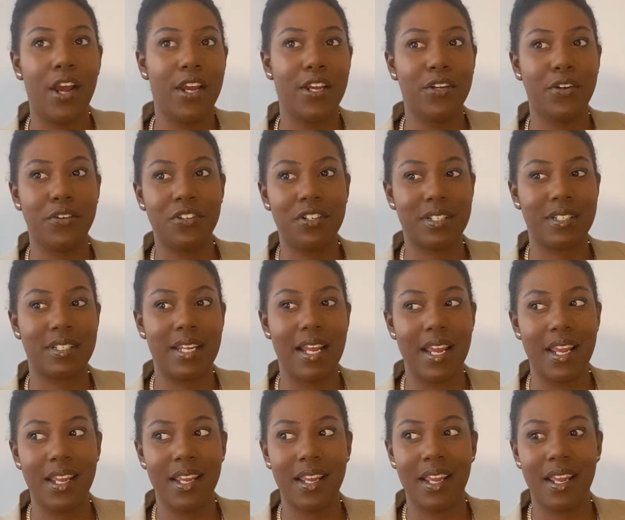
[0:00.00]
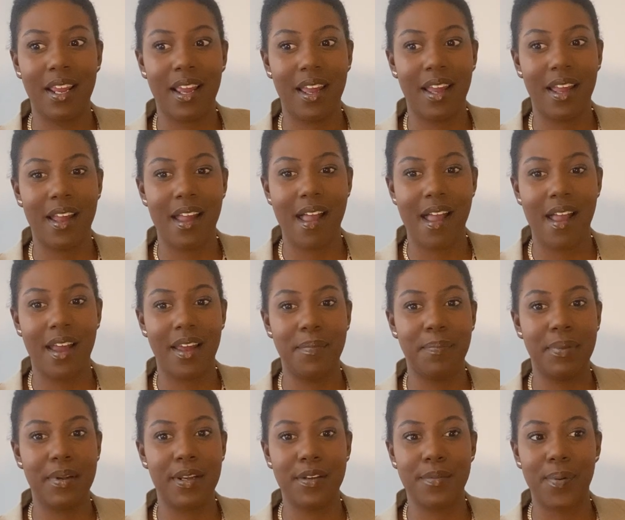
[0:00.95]
you're just taking it and
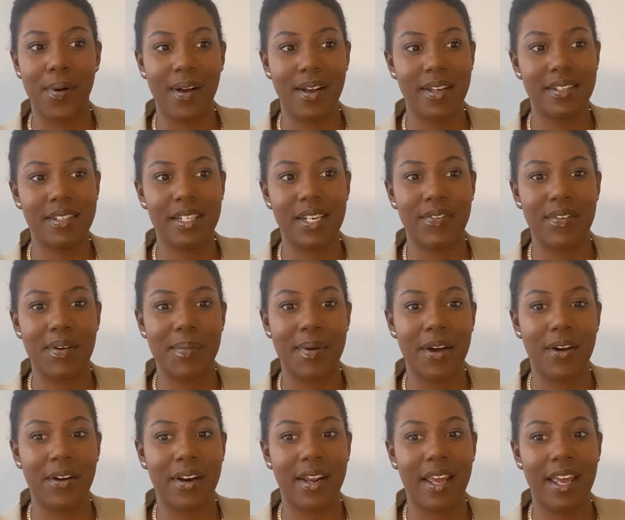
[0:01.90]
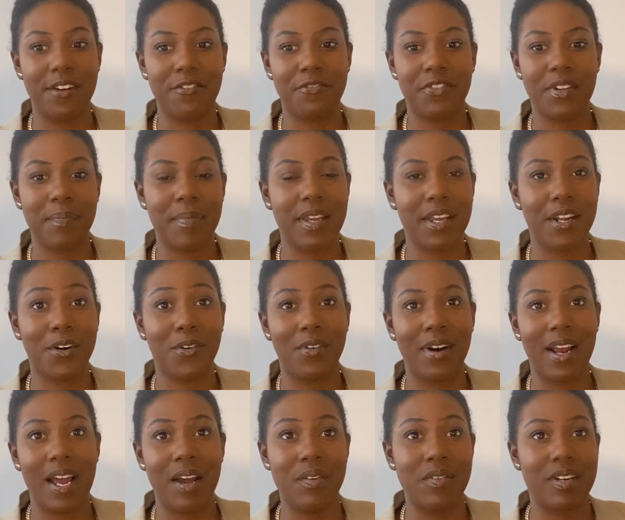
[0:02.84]
being positive about it and flipping it
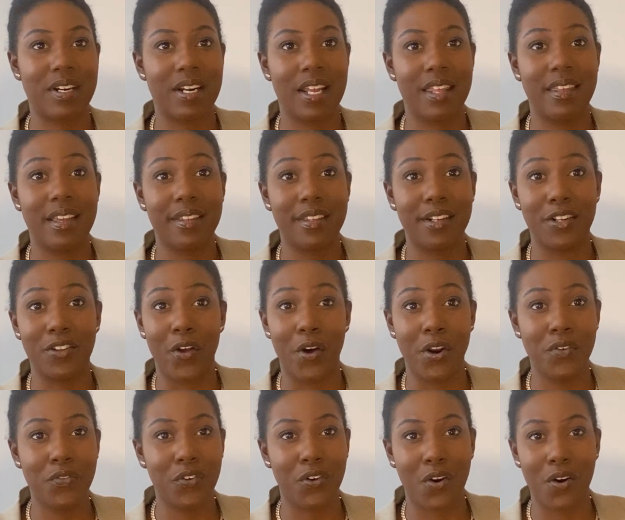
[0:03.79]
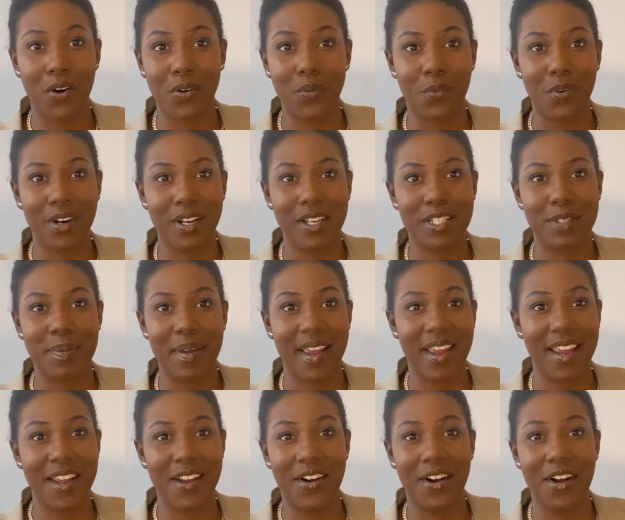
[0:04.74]
around. And I think that a lot of your hard work is
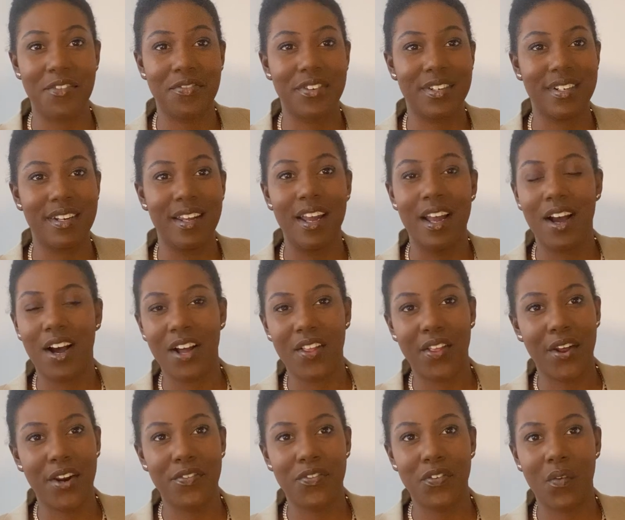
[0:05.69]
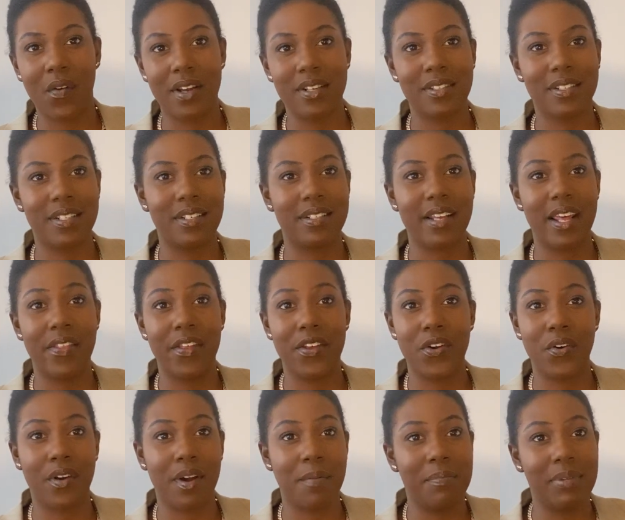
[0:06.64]
paying off. And a lot of you guys can say that
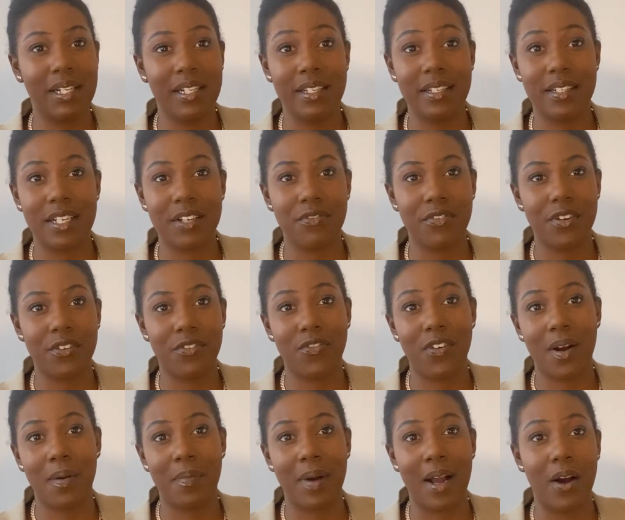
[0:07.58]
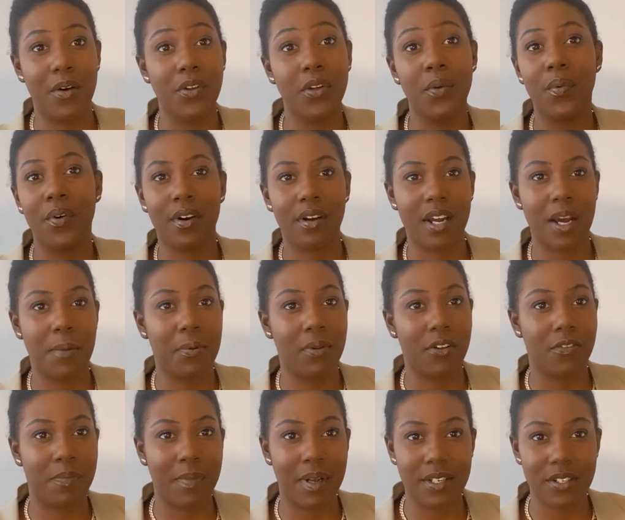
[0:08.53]
you're completely different from how you were a couple
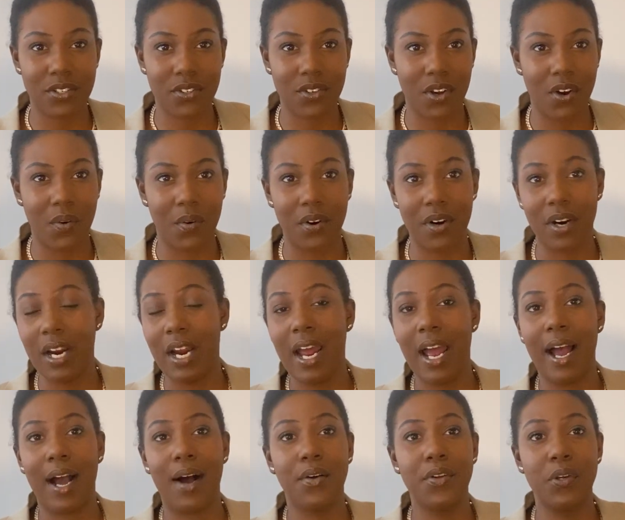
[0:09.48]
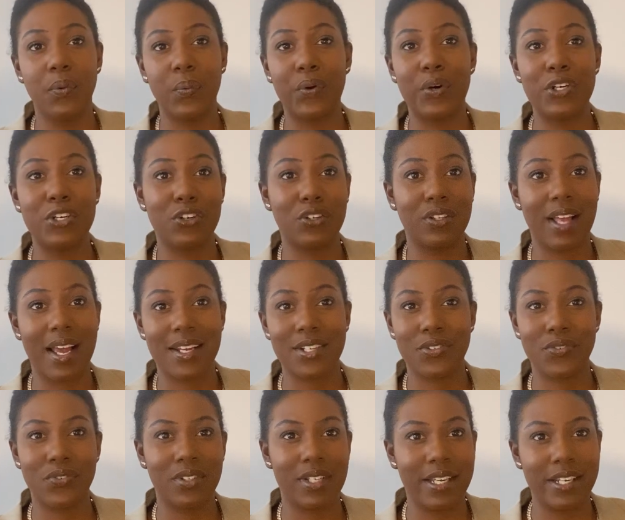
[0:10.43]
of months ago or how you were in your
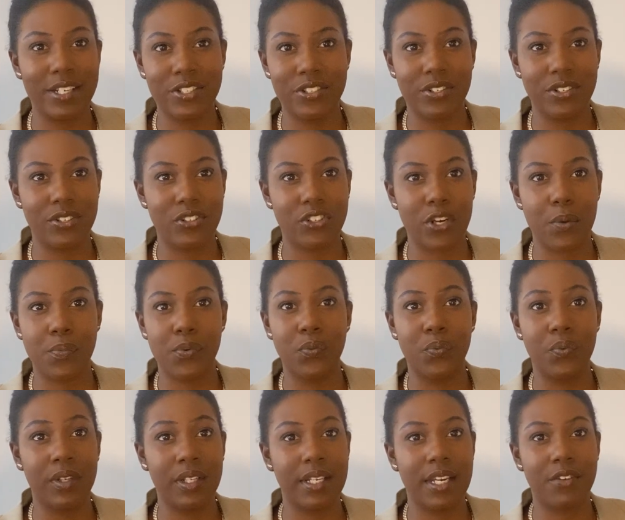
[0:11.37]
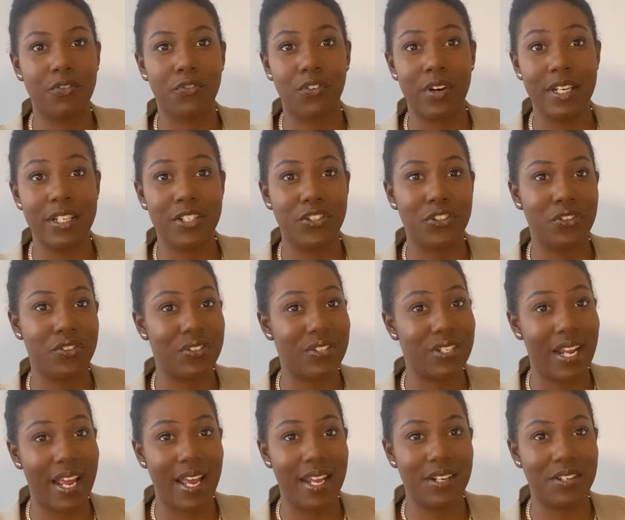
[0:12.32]
last relationship. You really have raised your
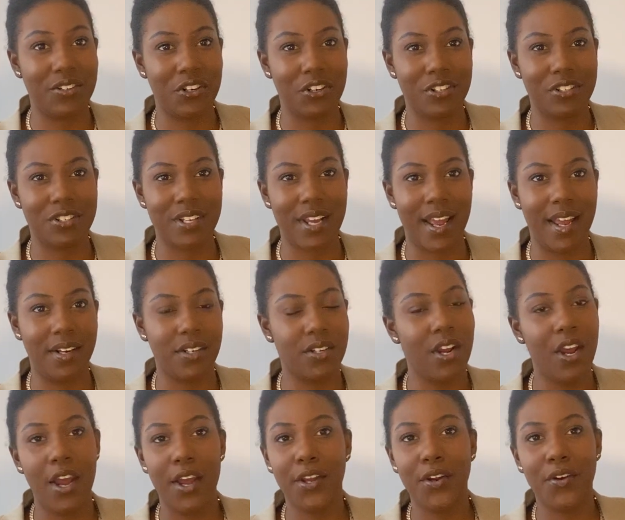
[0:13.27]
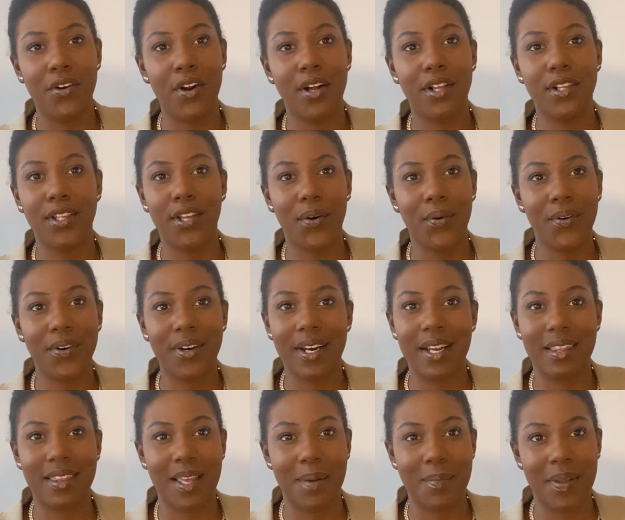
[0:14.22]
standards and you're not
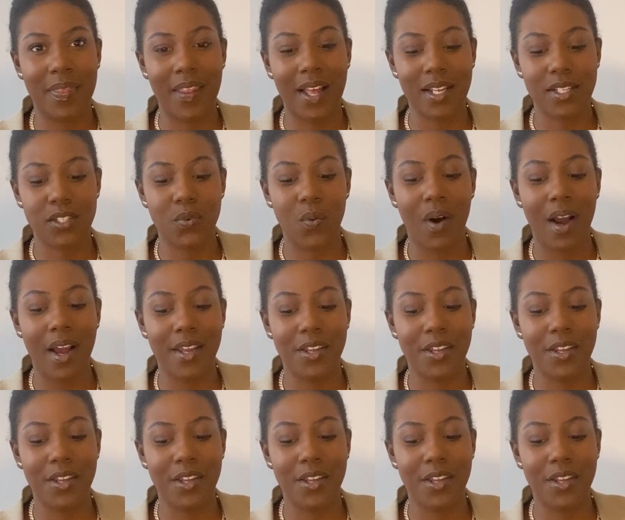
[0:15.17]
lowering them. And that's why